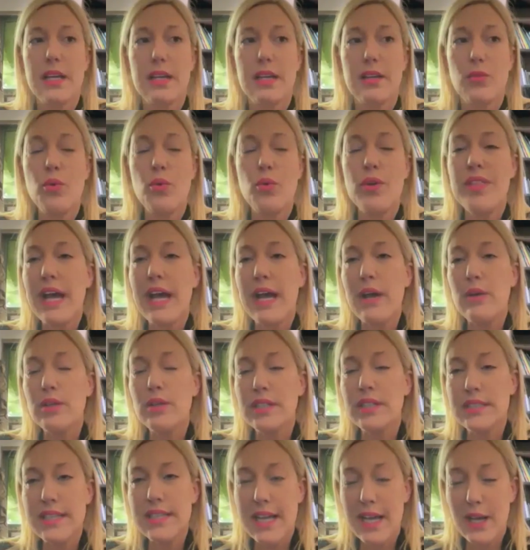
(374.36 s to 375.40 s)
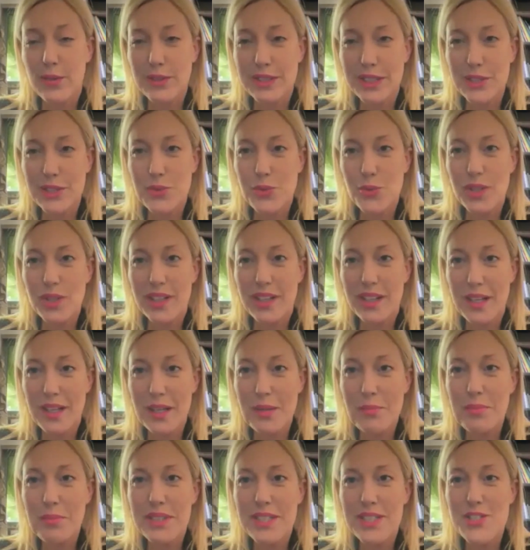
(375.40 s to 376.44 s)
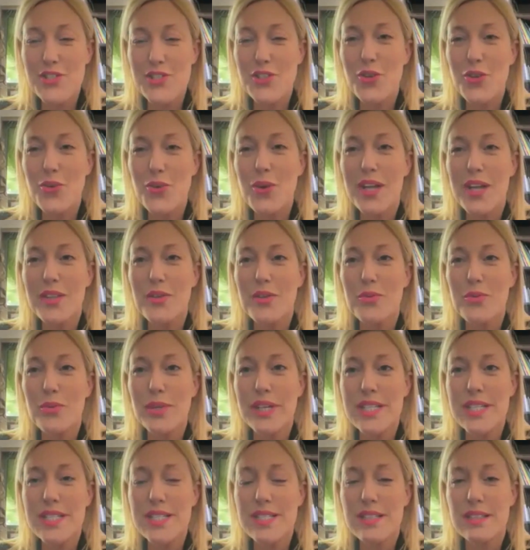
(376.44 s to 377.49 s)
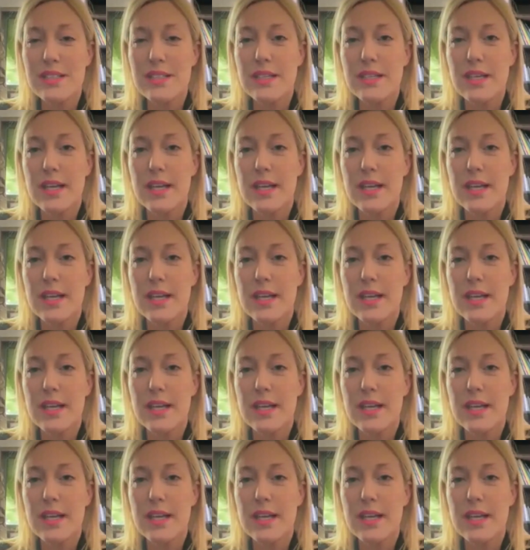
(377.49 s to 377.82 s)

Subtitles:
Without a doubt, it will help. There's no other reason.